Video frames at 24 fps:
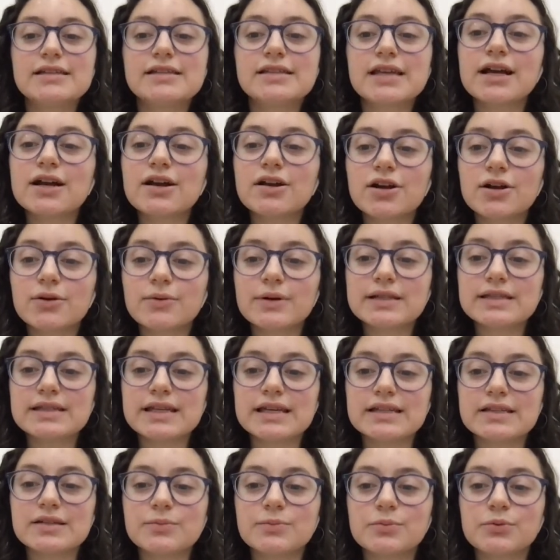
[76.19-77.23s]
"Sarah Hurwitz
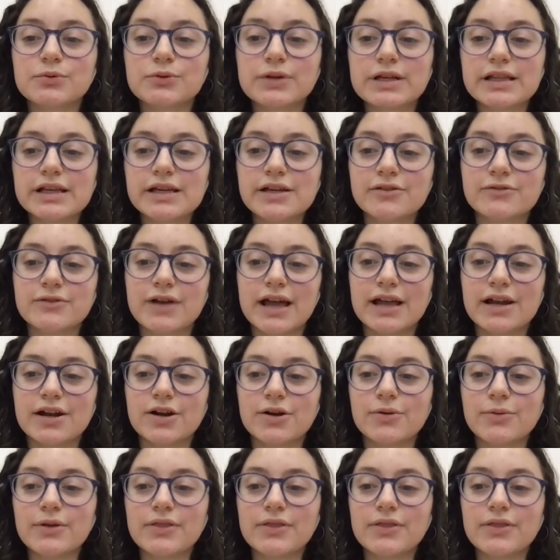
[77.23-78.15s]
is a brilliant writer